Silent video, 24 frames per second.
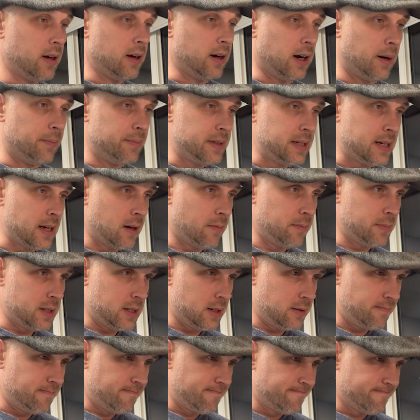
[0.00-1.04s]
I'm
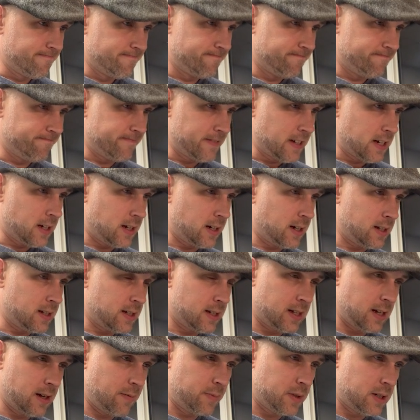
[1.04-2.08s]
tempted. That is
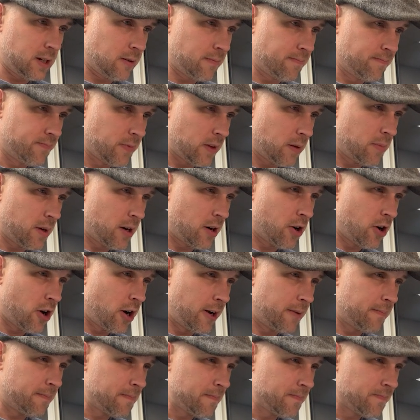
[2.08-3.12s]
tempting. I better not.